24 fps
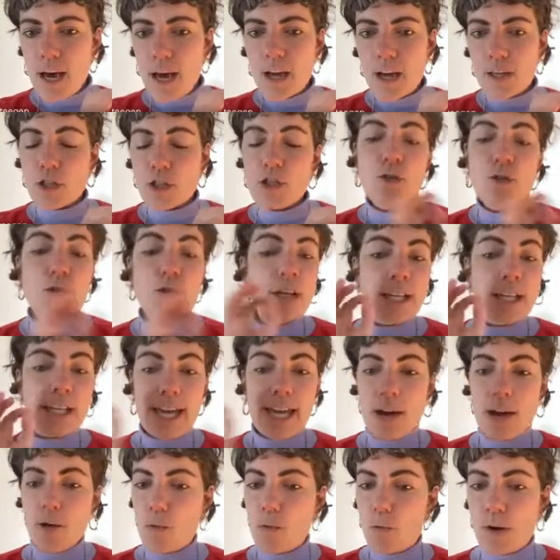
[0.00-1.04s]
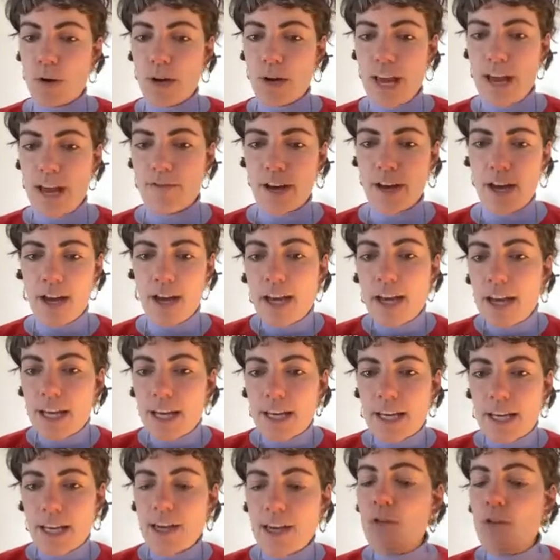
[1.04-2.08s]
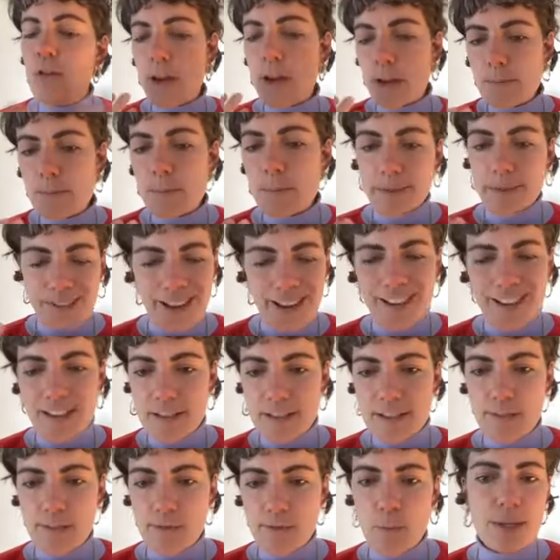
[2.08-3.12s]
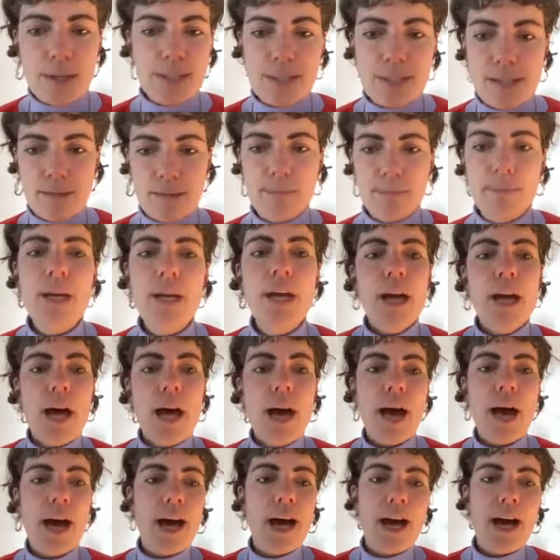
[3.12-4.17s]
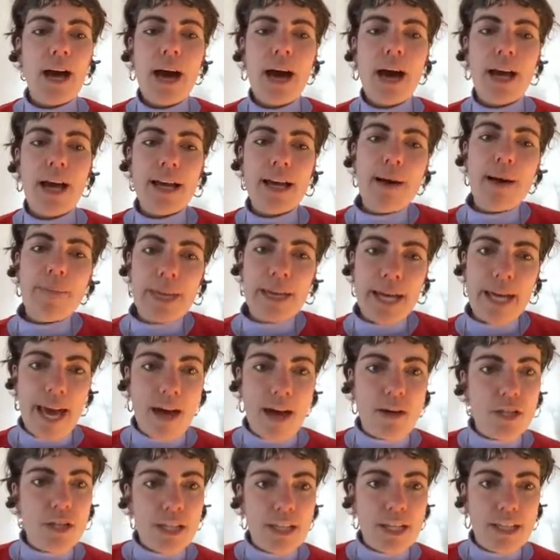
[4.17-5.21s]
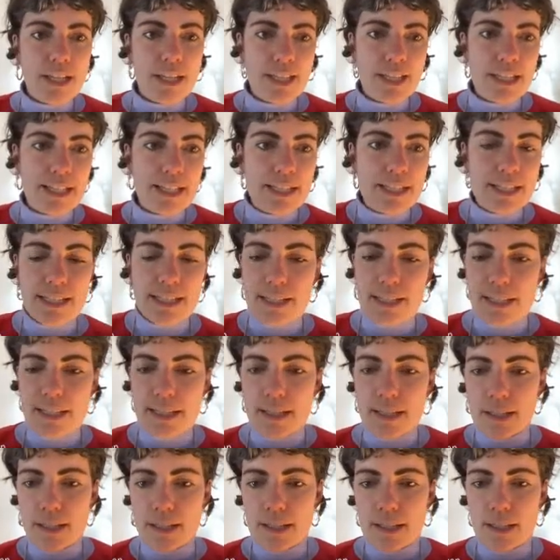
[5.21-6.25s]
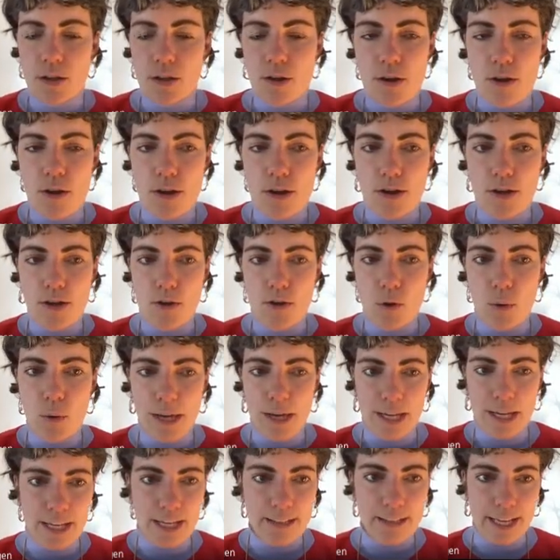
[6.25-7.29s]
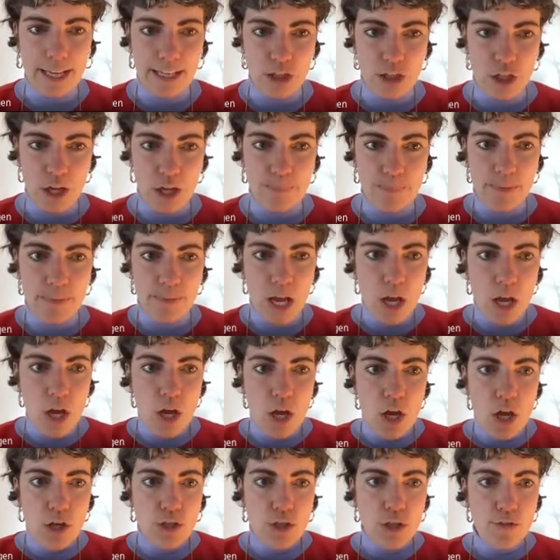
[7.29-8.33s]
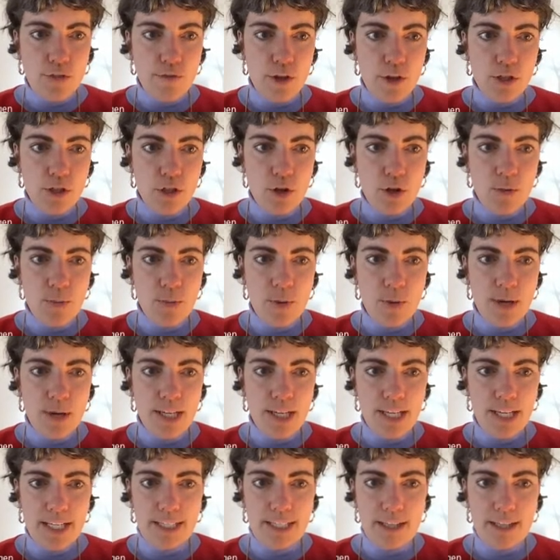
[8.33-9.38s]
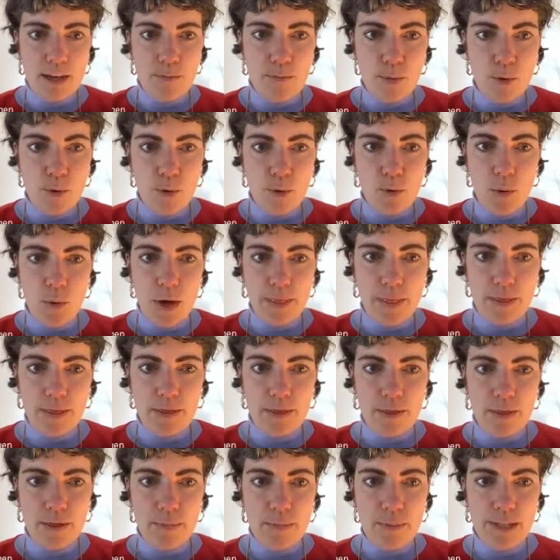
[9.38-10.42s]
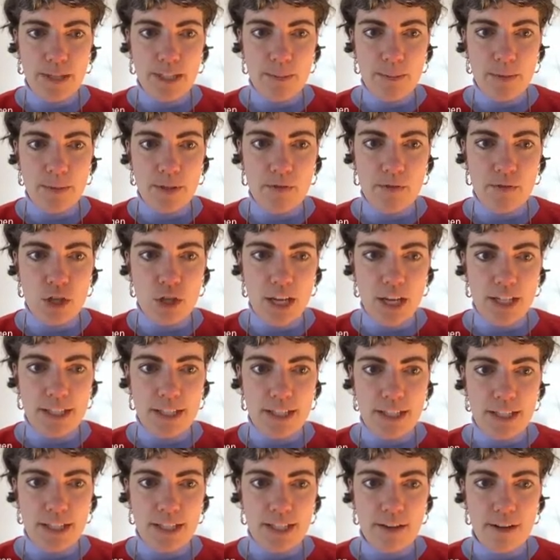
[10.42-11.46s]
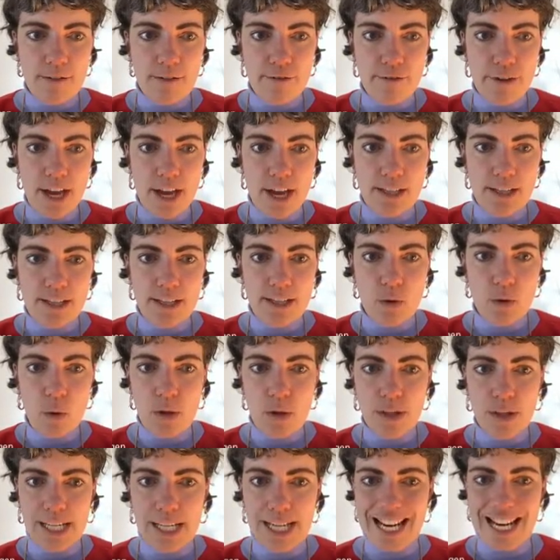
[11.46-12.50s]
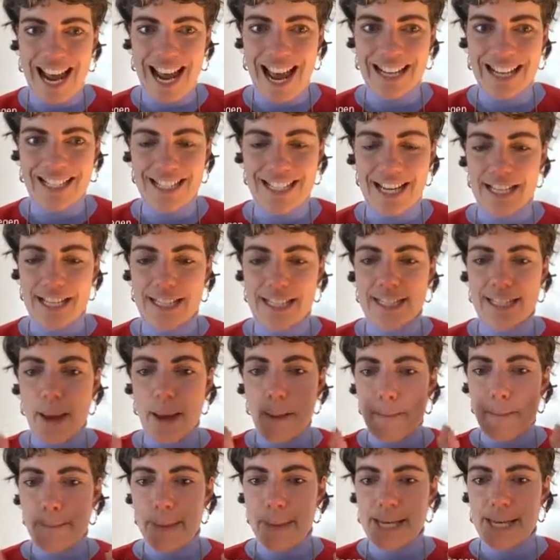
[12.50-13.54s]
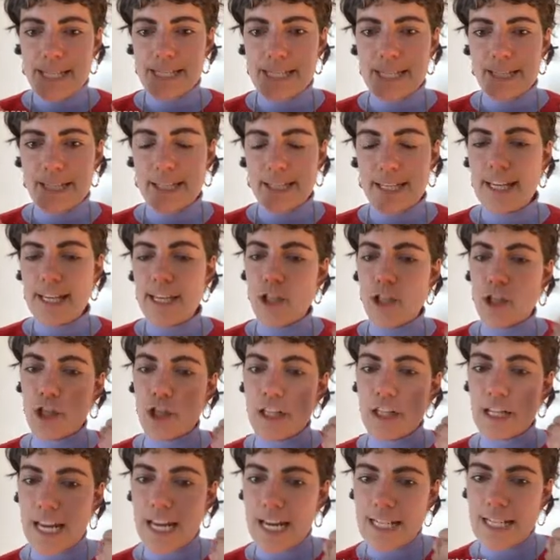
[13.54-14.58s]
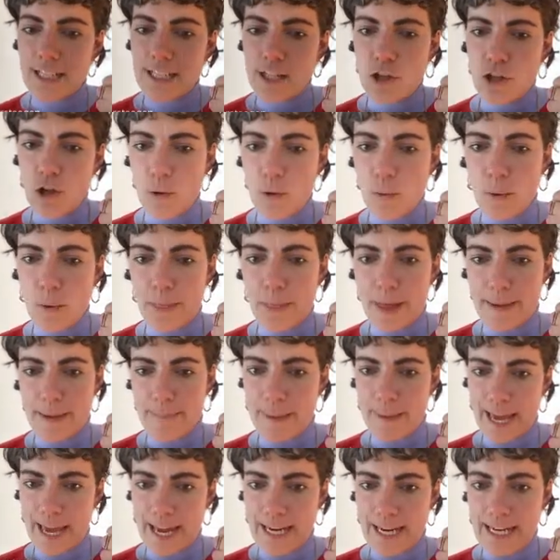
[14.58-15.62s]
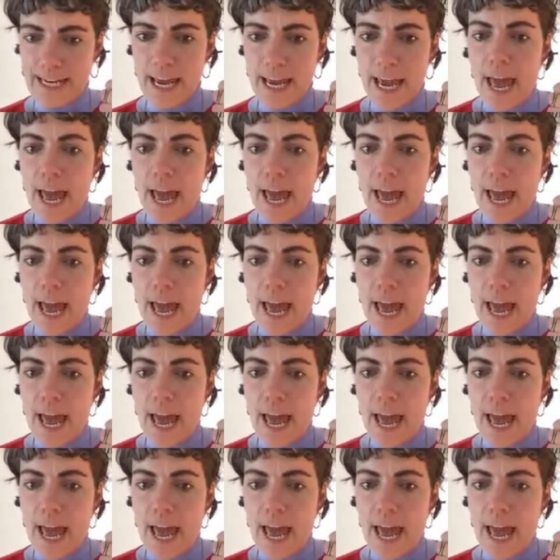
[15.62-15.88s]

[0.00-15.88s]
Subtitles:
you can get whatever incredible nuggets of wisdom are coming out in this quick lecture. So the first dot point is a broad one: the principles of justice, fairness, equality, and access. Basically, you need to know what they mean,